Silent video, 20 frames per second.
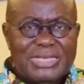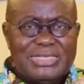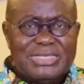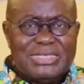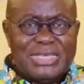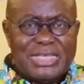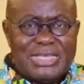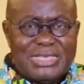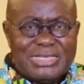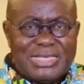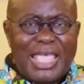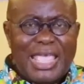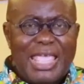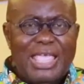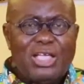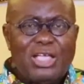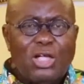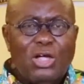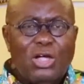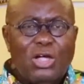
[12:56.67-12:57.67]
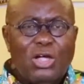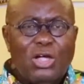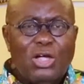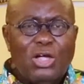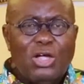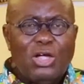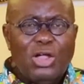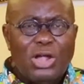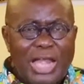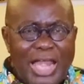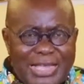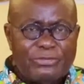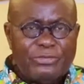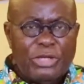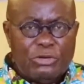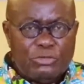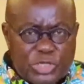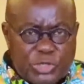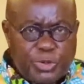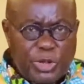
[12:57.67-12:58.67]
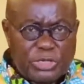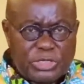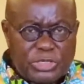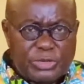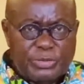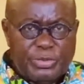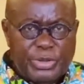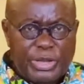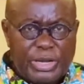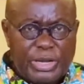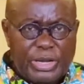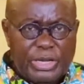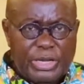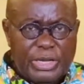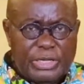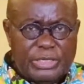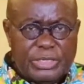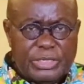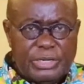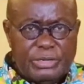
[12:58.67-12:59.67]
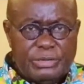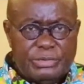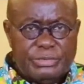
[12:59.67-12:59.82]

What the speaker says: It is a collective responsibility.